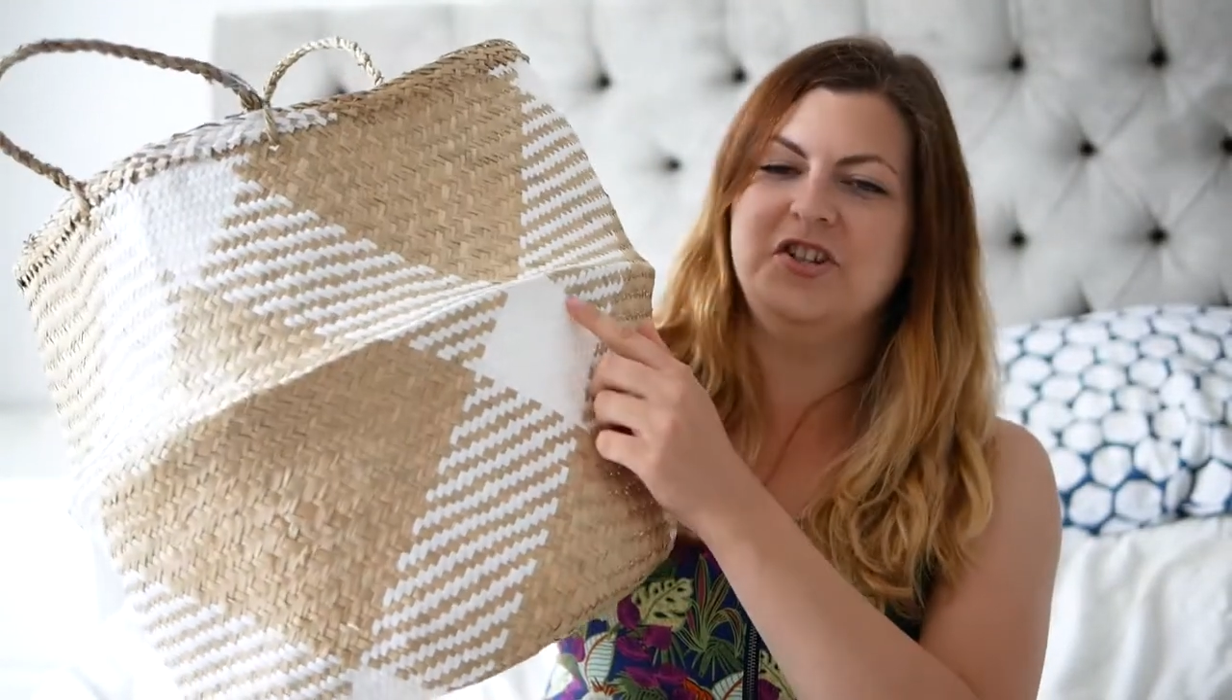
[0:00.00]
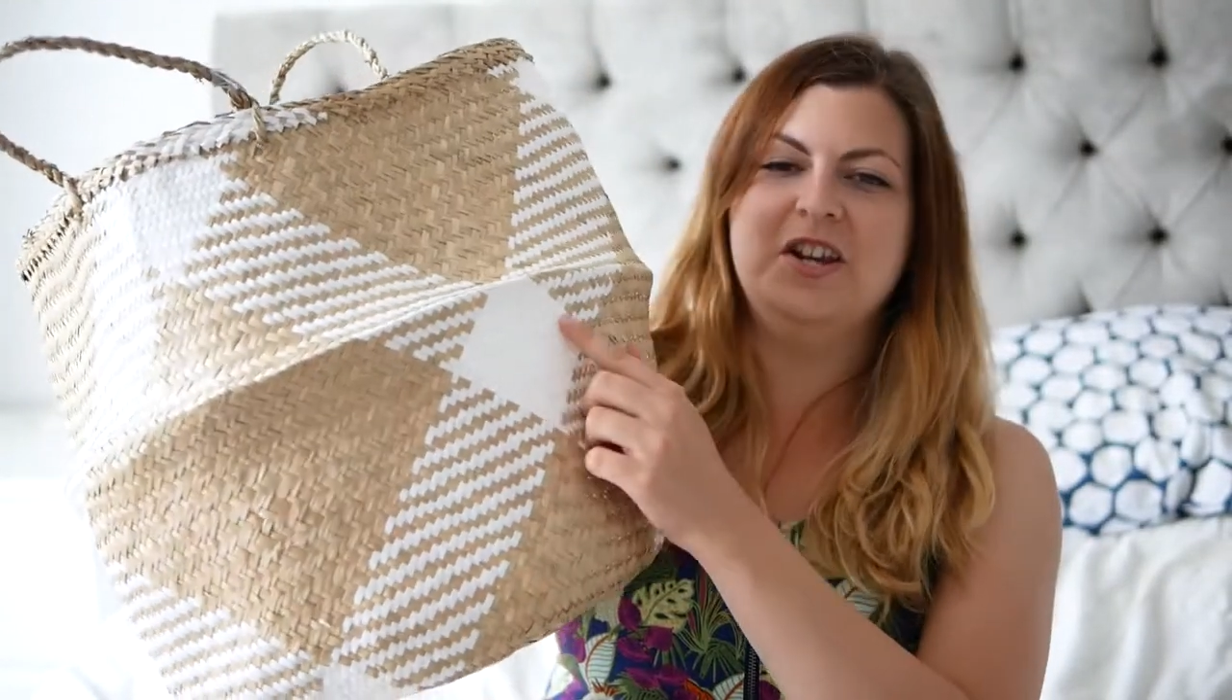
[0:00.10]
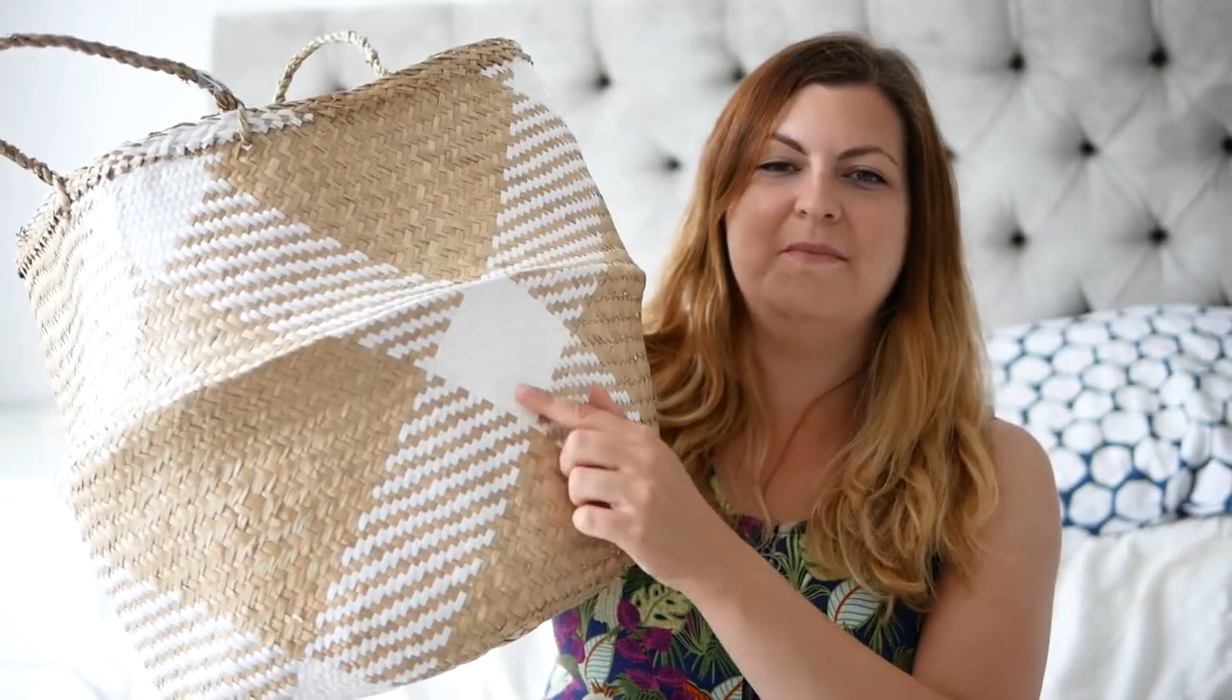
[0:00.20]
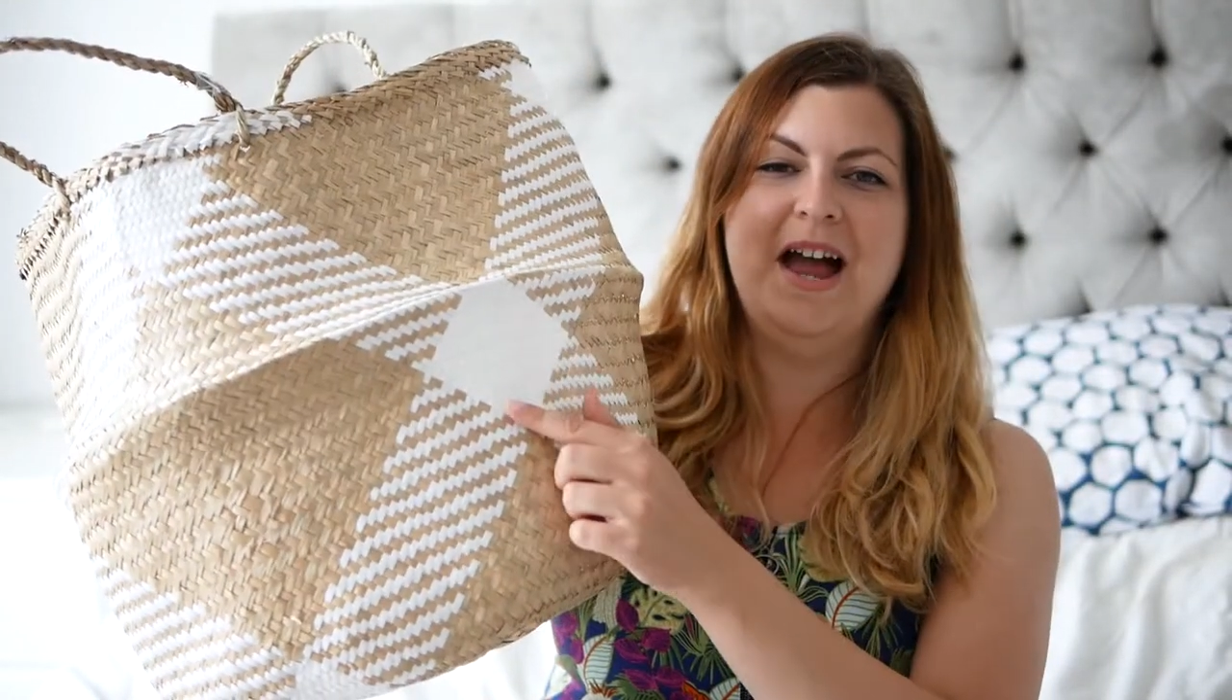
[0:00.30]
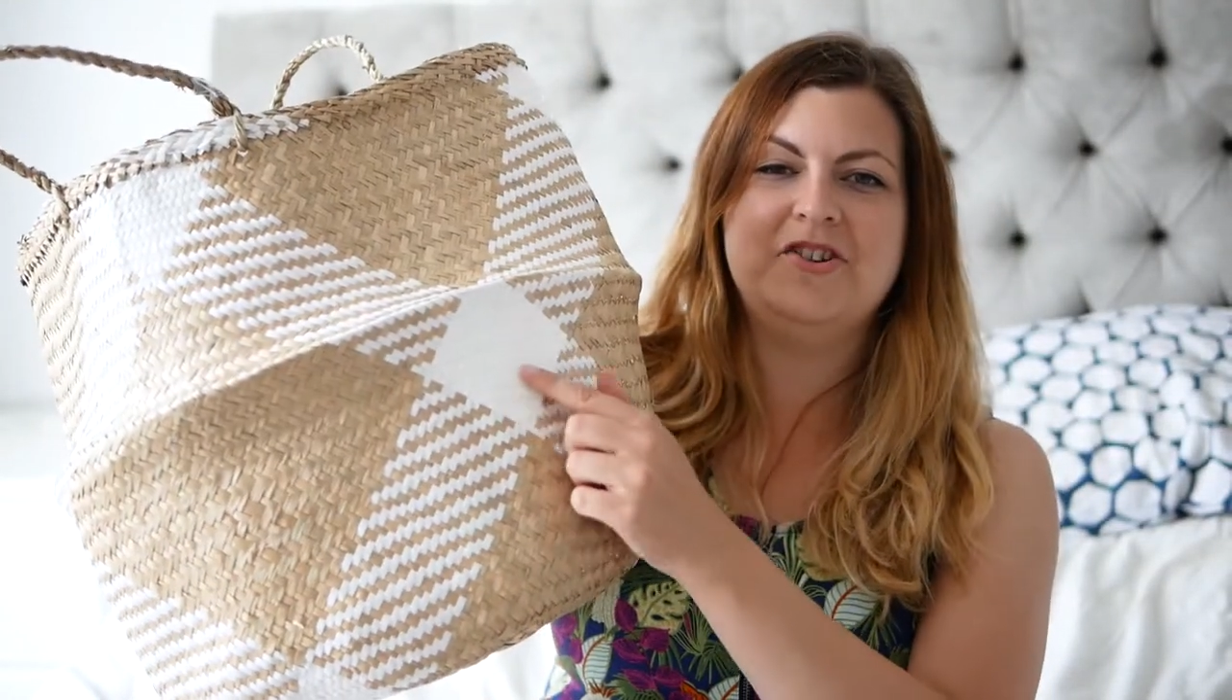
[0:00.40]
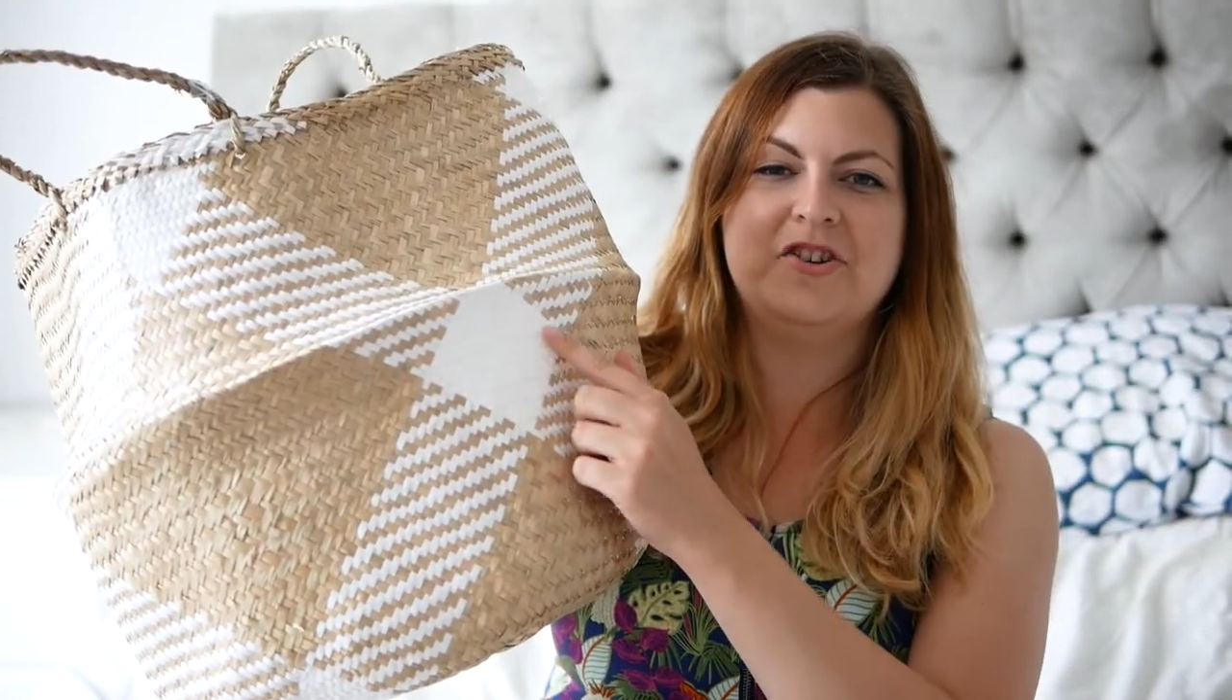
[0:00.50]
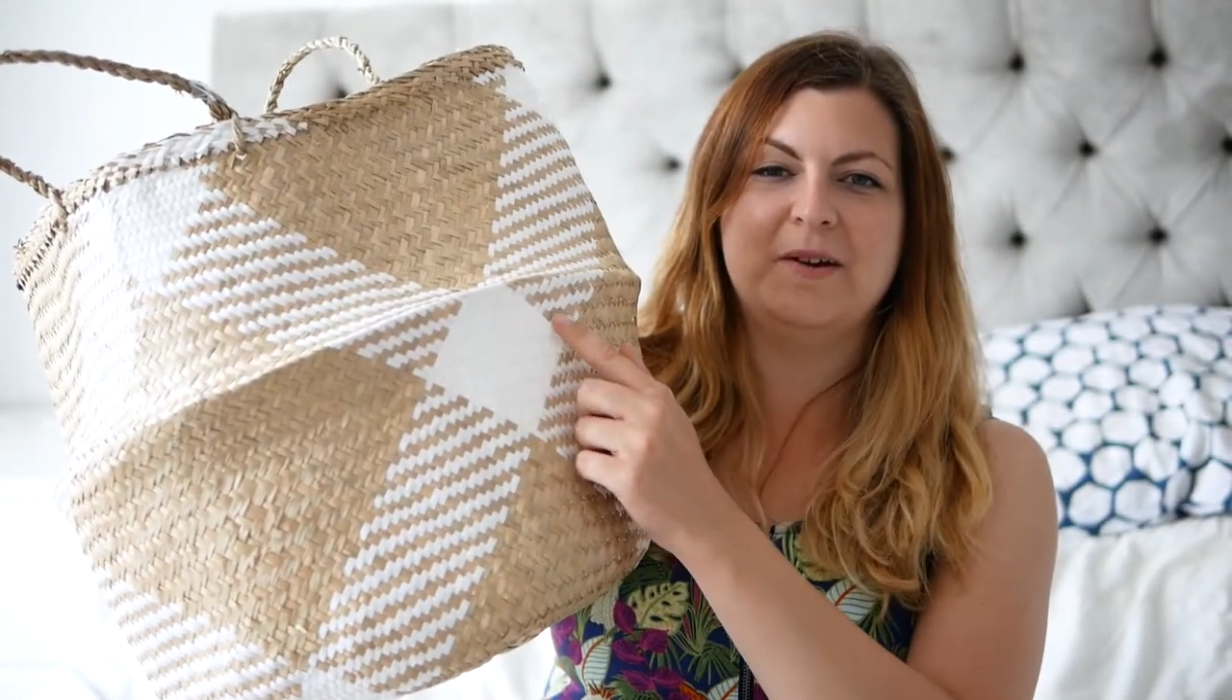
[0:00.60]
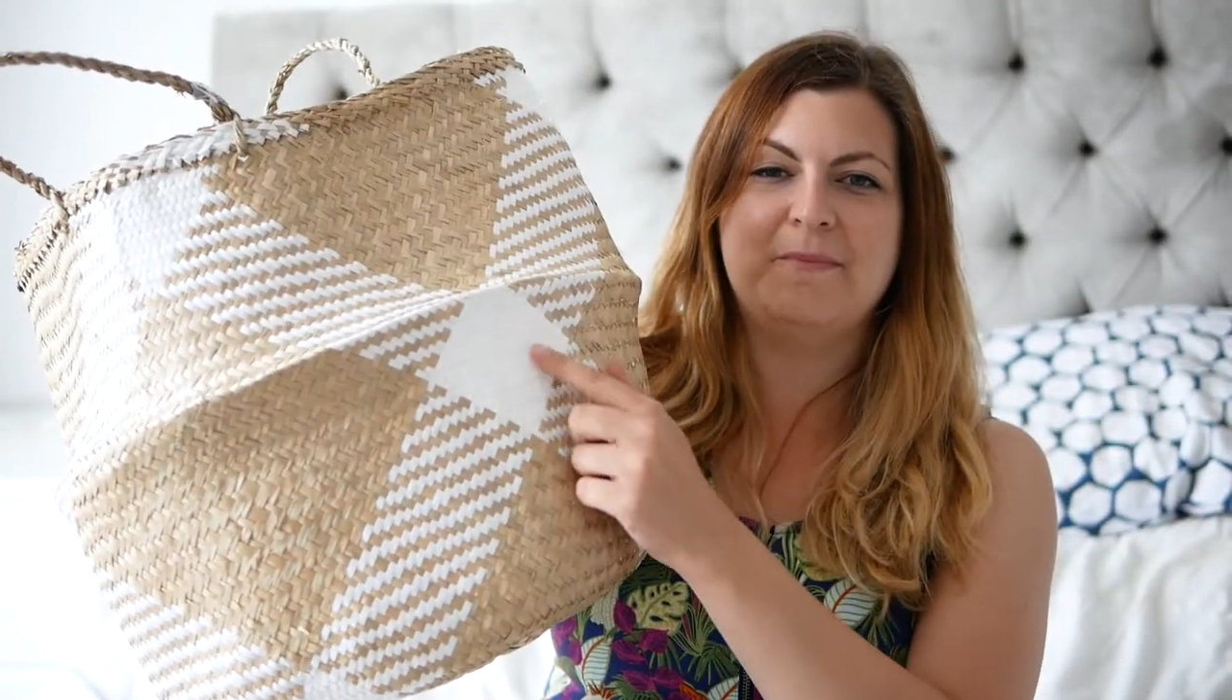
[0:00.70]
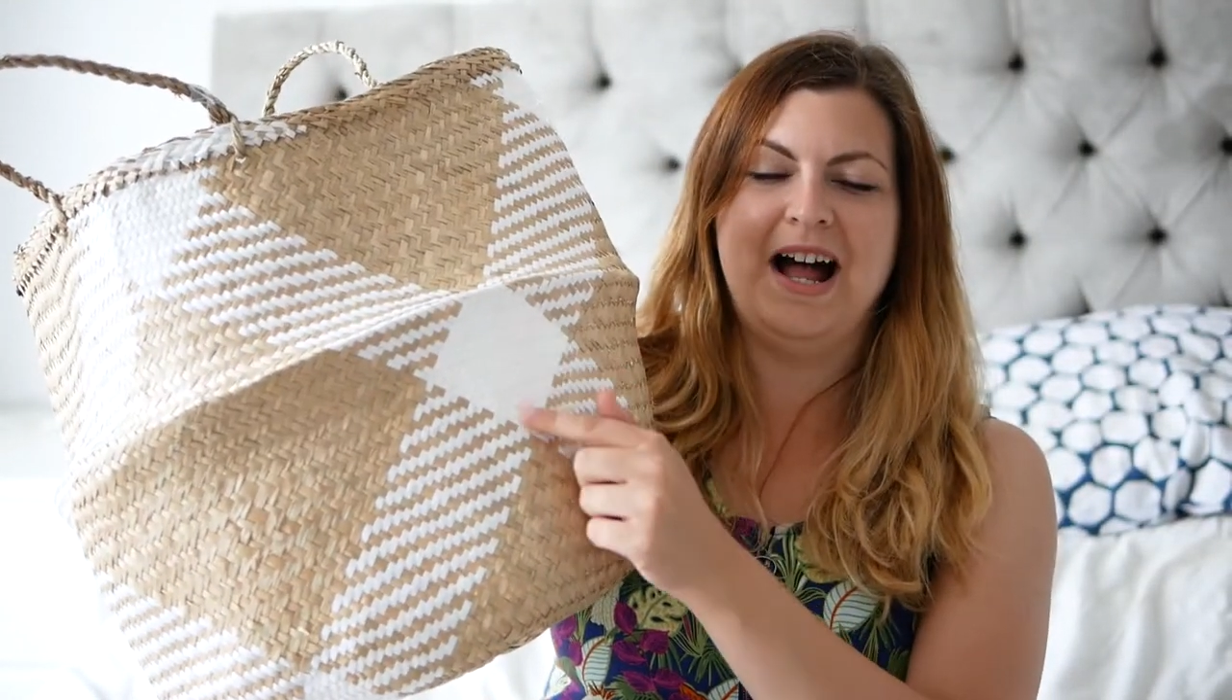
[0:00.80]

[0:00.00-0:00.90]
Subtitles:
geometric